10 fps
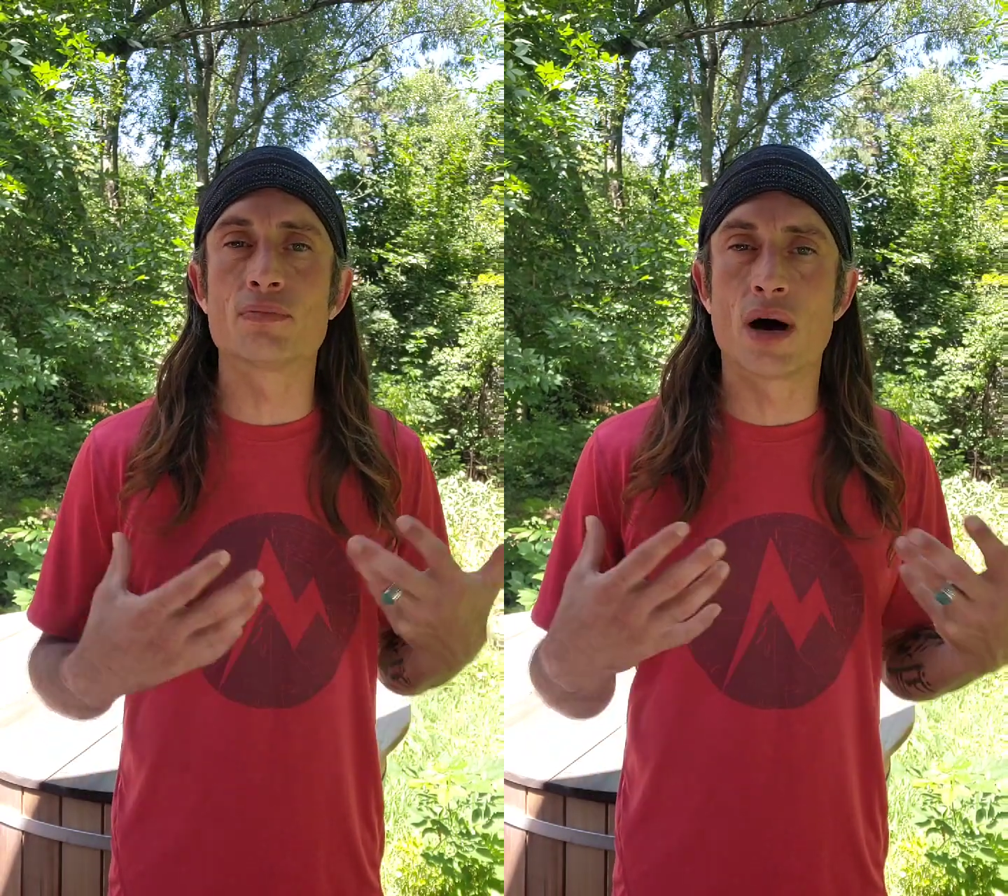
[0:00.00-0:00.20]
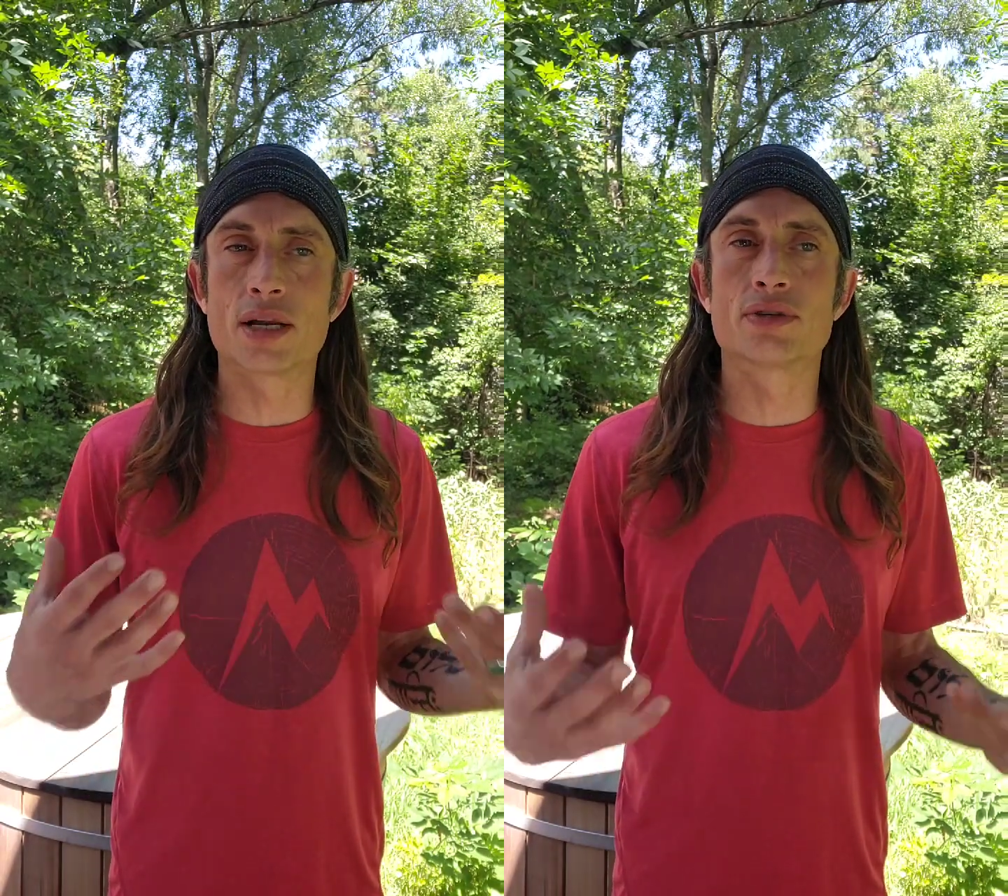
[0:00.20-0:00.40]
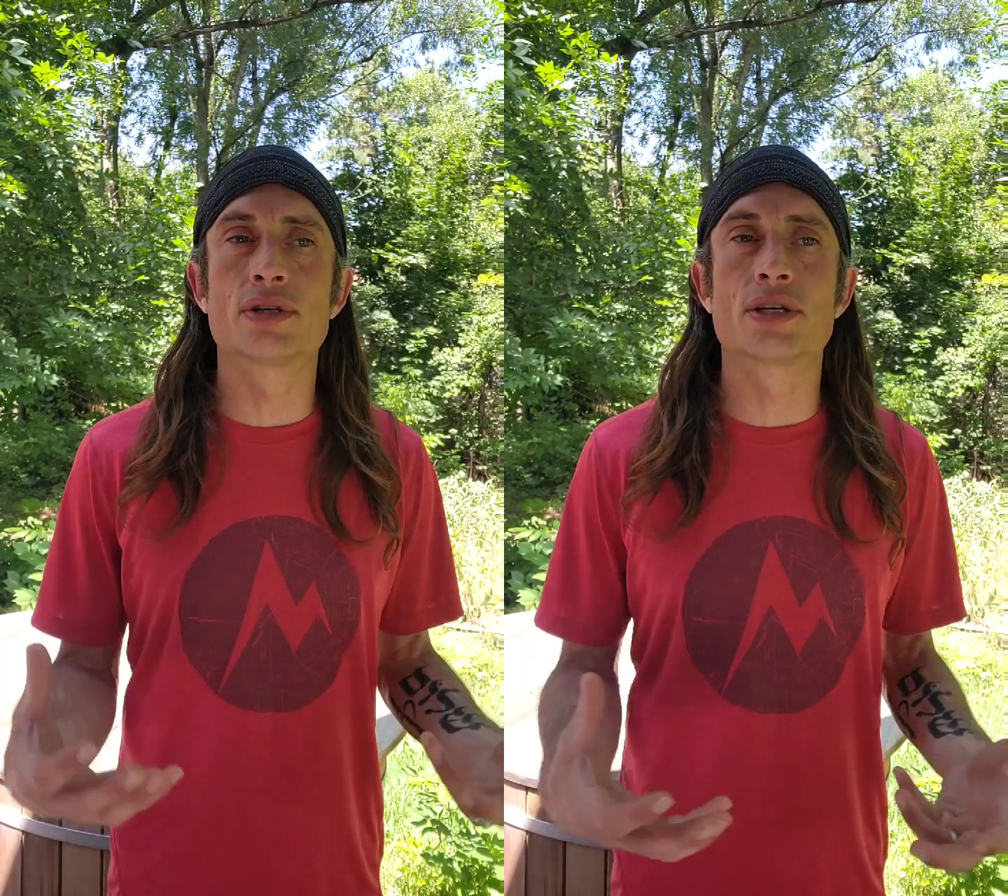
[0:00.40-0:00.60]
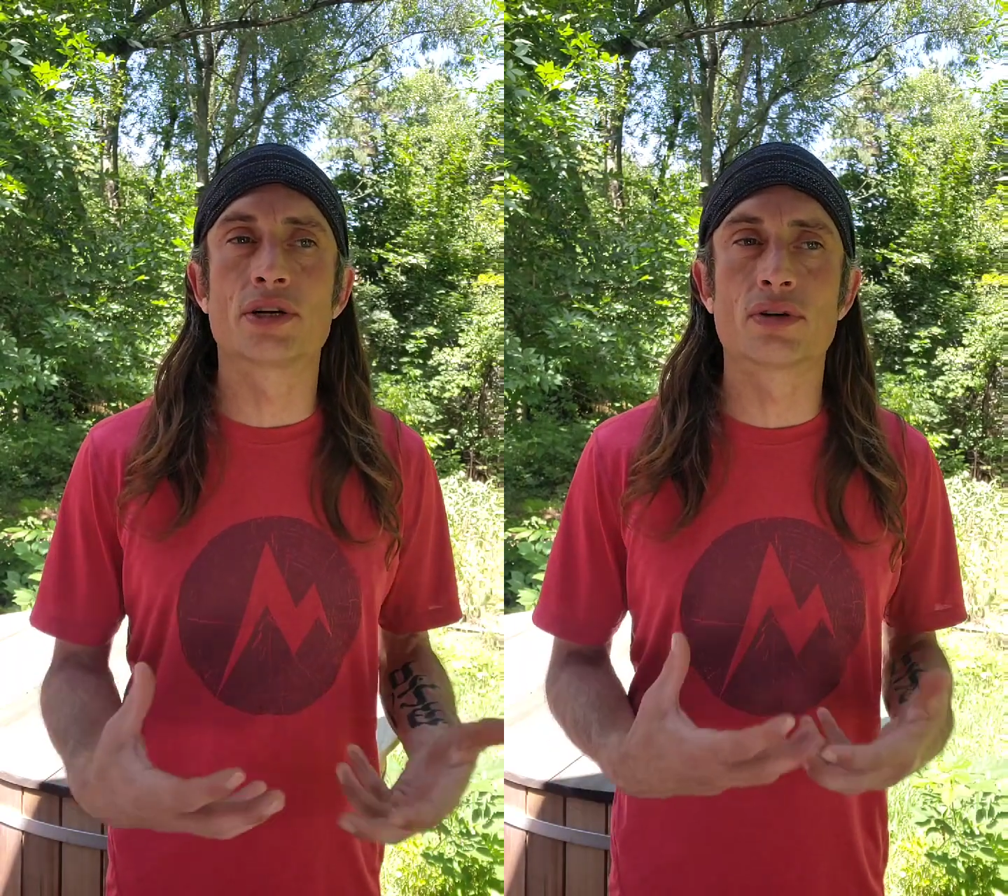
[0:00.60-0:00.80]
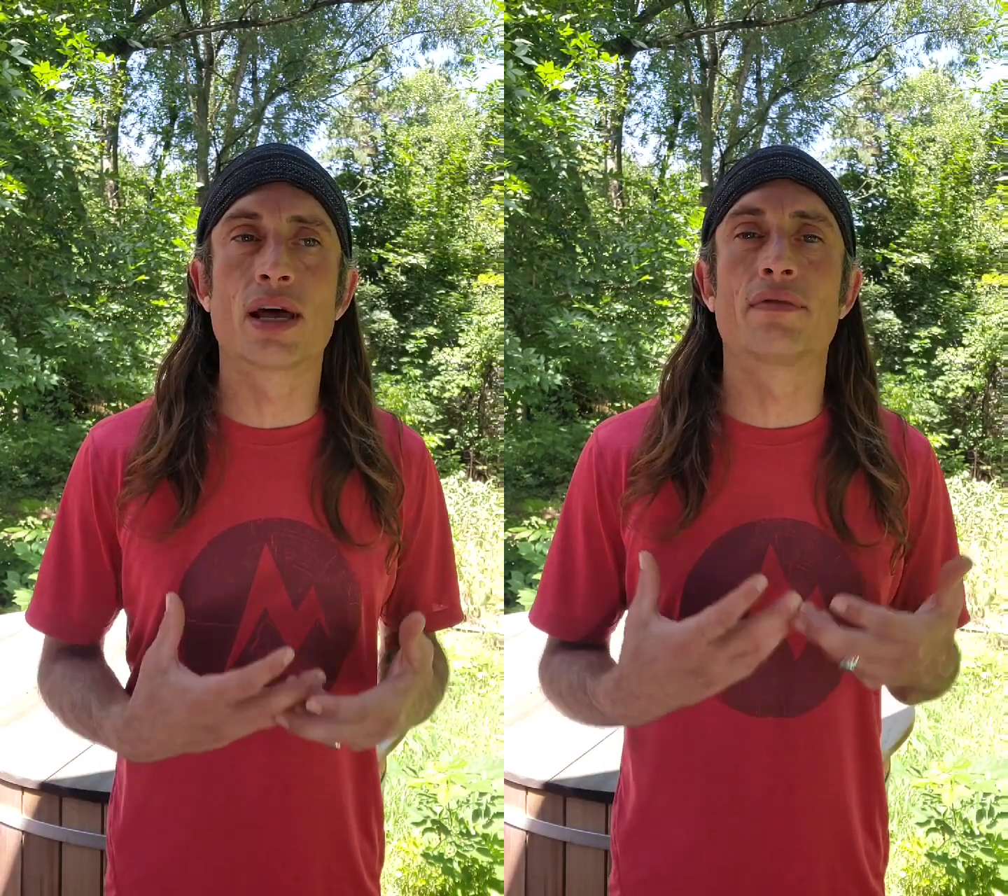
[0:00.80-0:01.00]
mantras
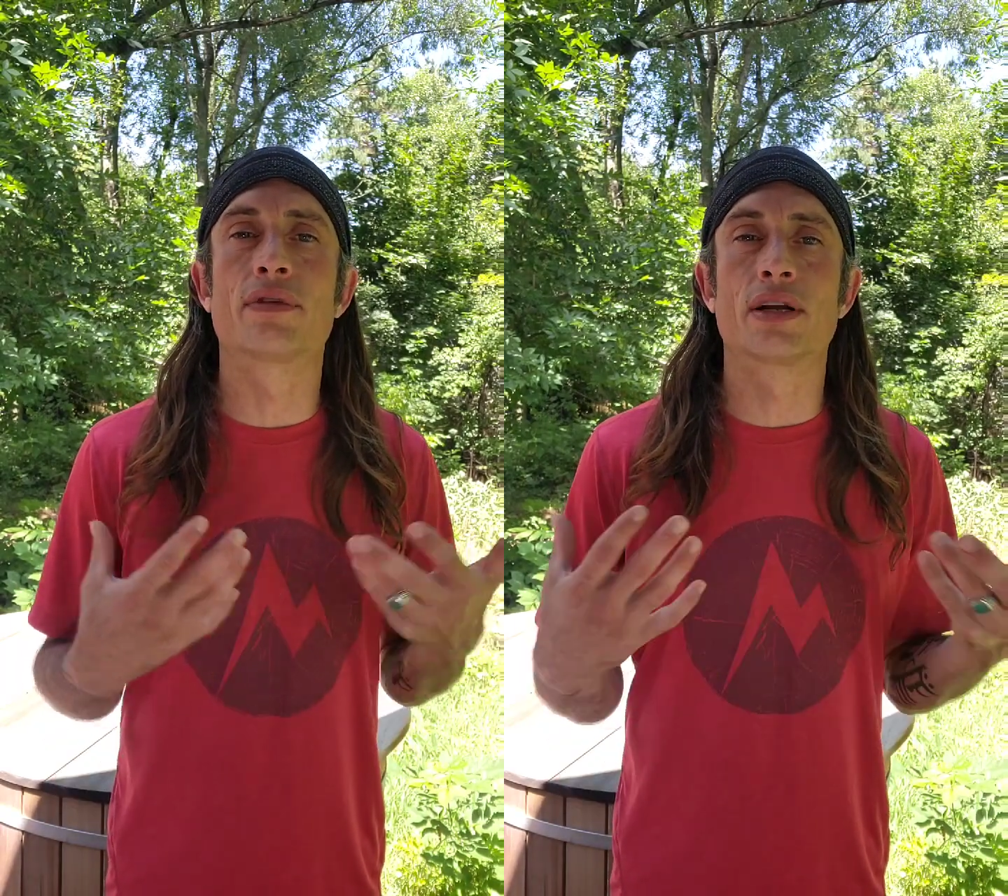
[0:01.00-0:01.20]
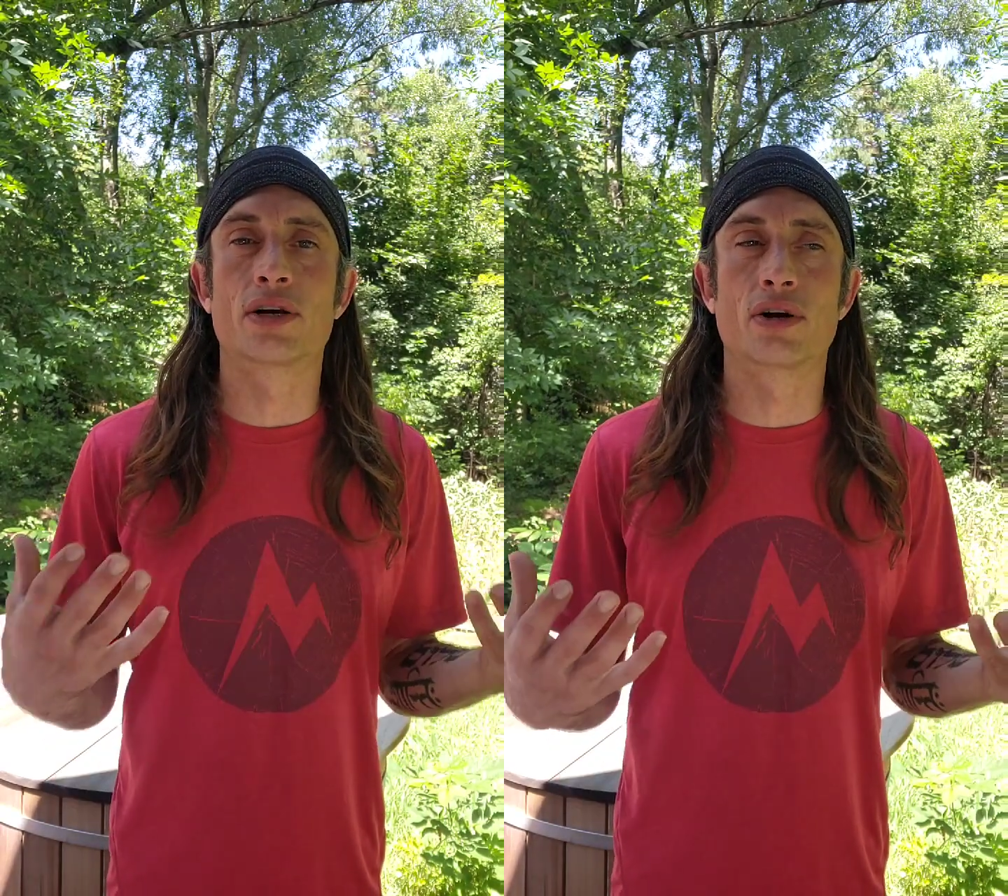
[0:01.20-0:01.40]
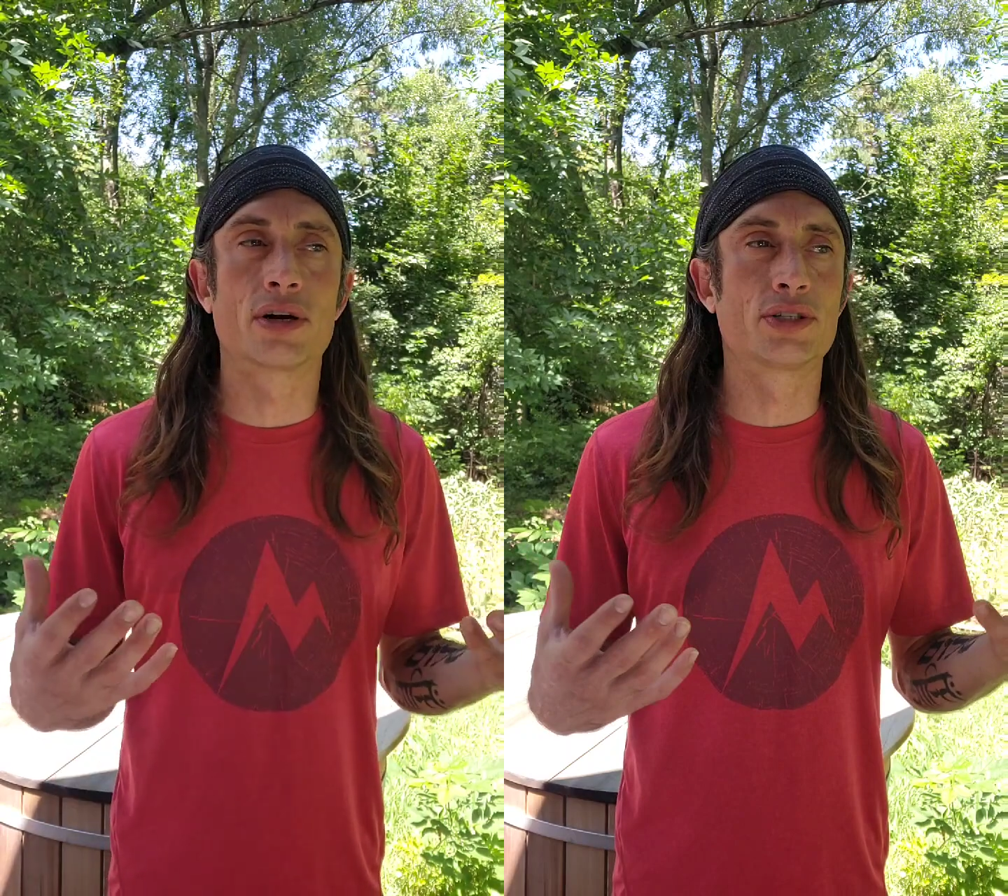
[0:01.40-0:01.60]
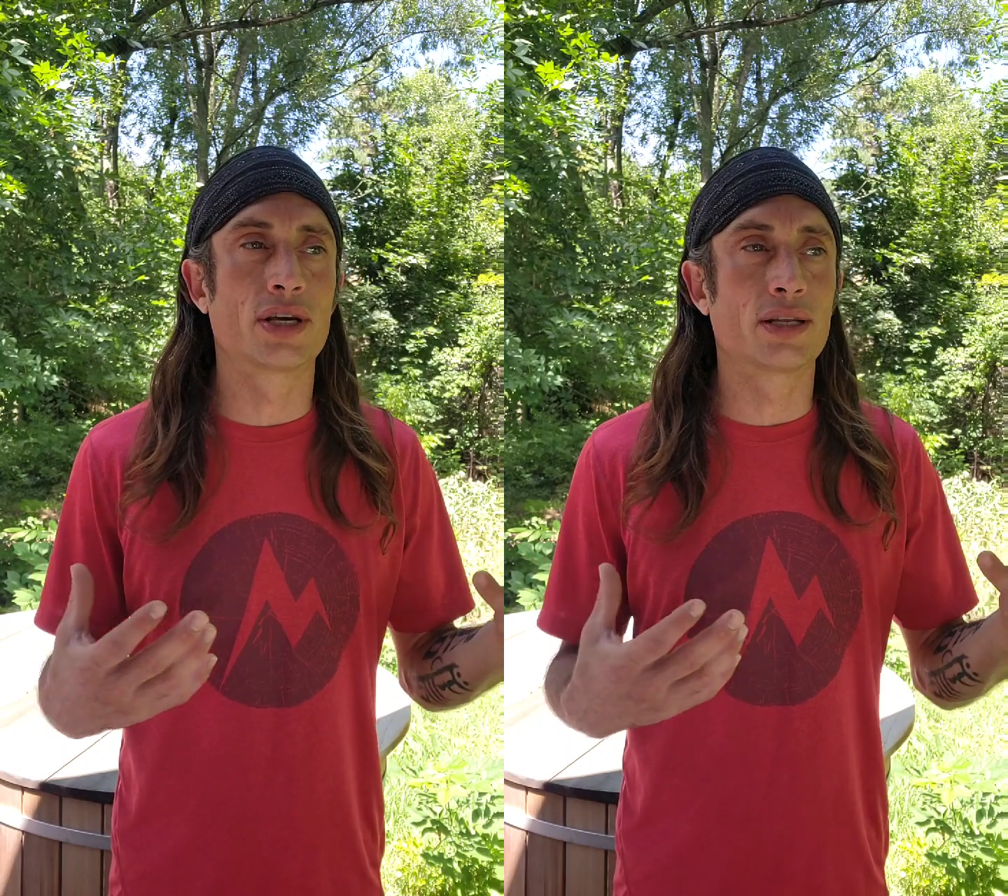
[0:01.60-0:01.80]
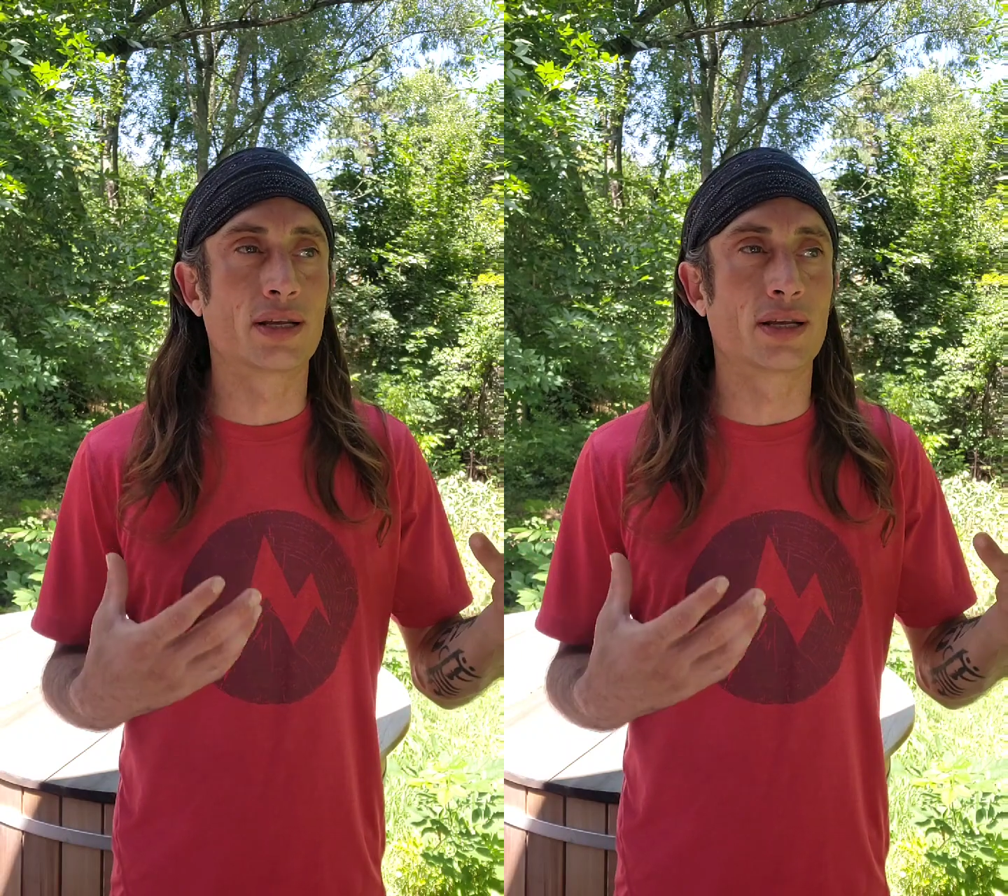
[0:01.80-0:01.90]
in your life that encourage it.